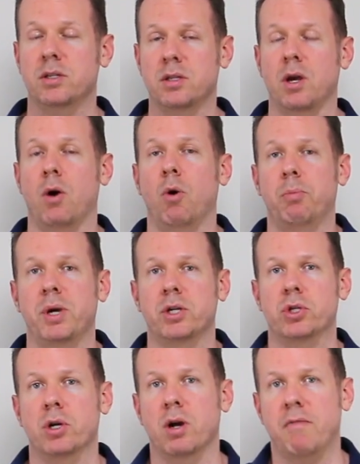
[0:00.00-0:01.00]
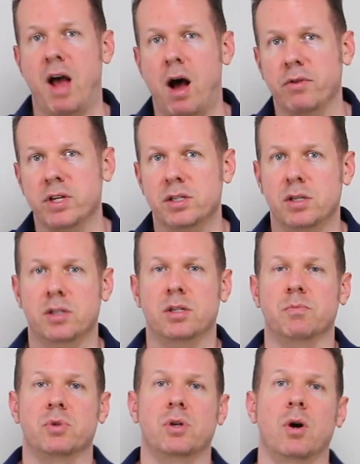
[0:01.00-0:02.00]
the whole picture of how these
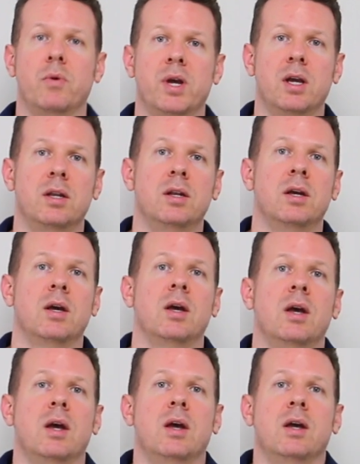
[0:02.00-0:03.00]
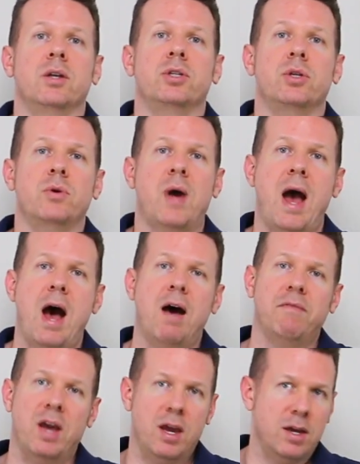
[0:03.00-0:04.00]
systems go in to
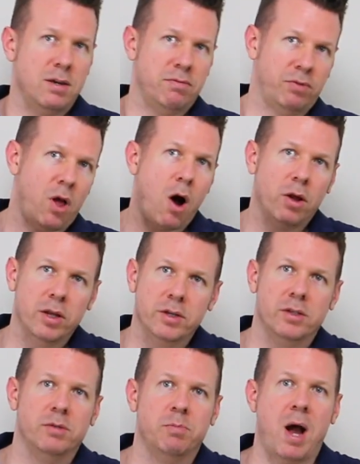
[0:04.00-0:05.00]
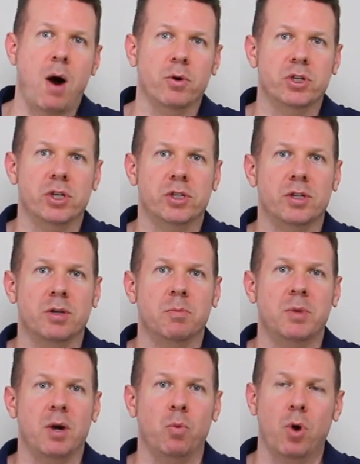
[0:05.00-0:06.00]
have a flawless power
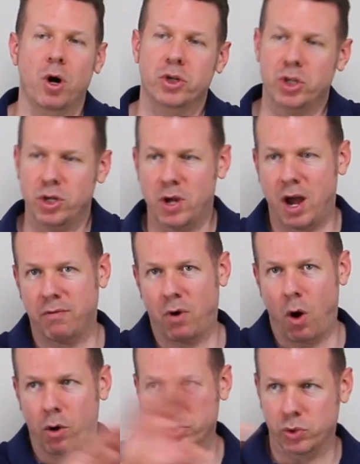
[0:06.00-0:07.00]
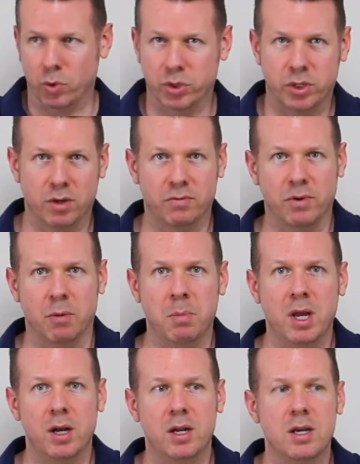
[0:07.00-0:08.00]
system that works, and you have all sorts of
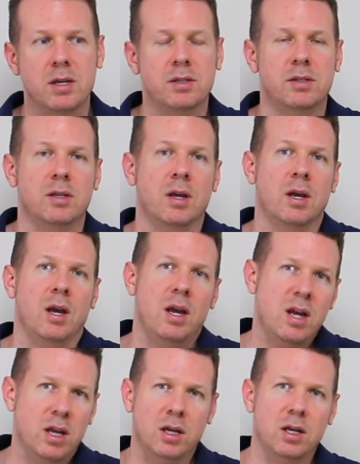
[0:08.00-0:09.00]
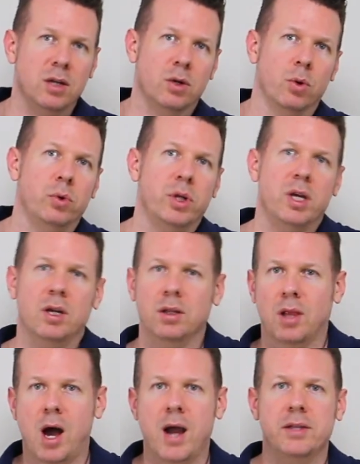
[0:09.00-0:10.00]
amenities, heating and
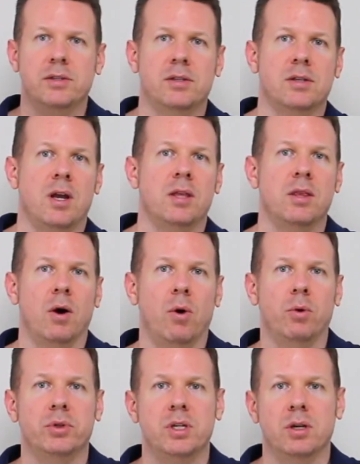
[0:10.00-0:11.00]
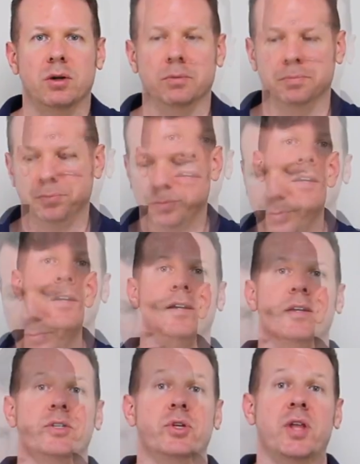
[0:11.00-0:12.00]
cooling, lights, and the whole deal.
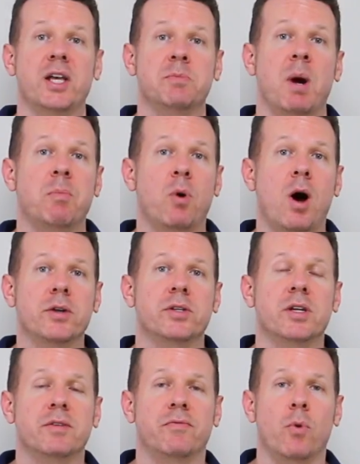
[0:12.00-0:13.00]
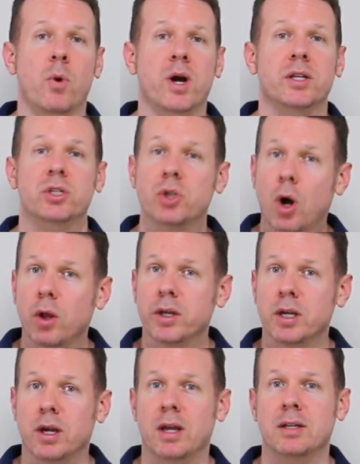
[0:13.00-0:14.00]
So that's my process for
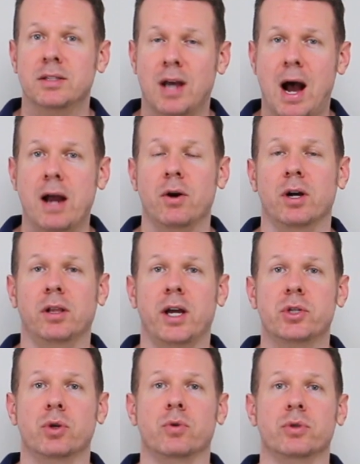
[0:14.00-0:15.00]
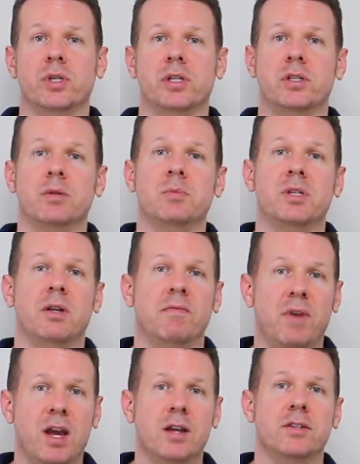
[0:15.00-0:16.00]
installing entire electrical systems
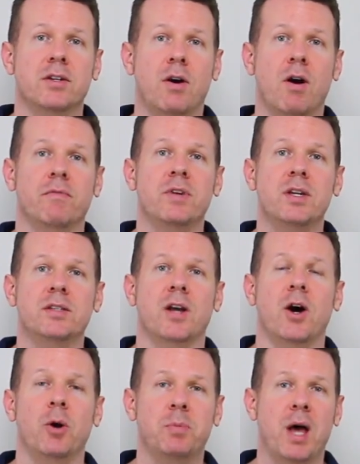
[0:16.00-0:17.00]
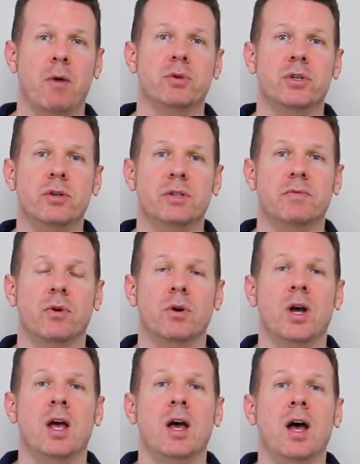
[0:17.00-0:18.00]
in vans and RVs. I hope that was
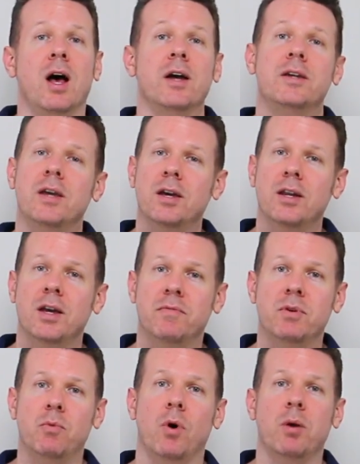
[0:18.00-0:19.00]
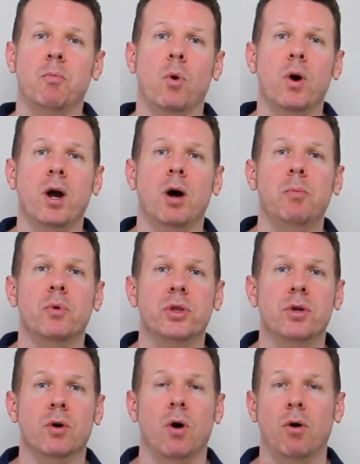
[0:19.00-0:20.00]
useful. Again, if you want more help
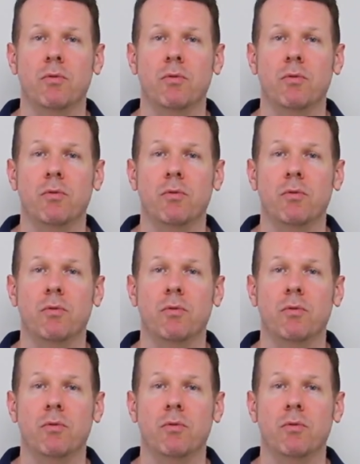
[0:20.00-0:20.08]
with your